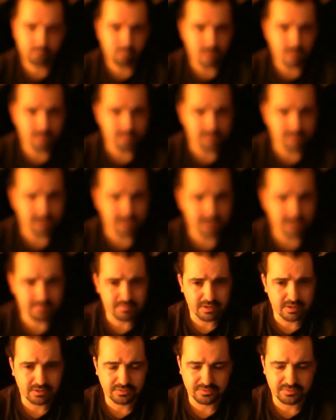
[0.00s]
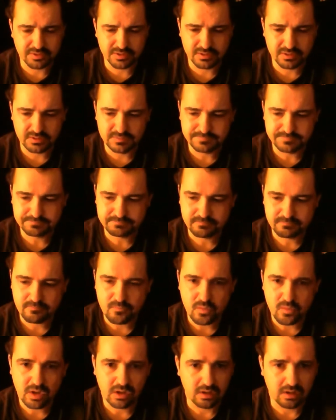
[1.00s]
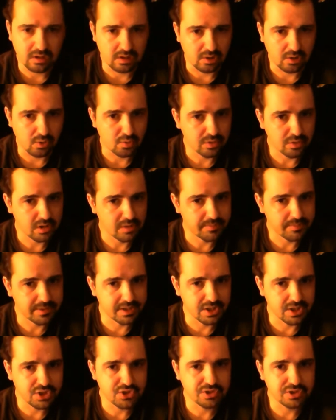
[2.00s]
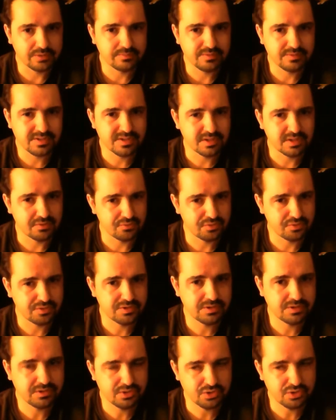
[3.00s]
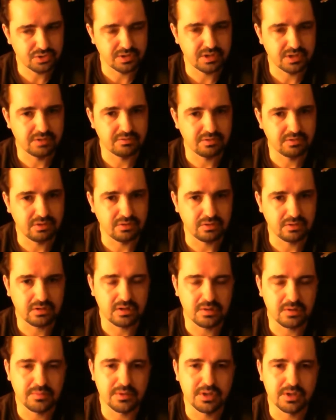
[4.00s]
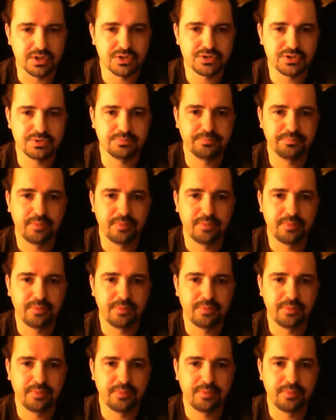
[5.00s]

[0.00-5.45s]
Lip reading: Medium mouthfeel, low carbonation. Stouts should have a lower carbonation.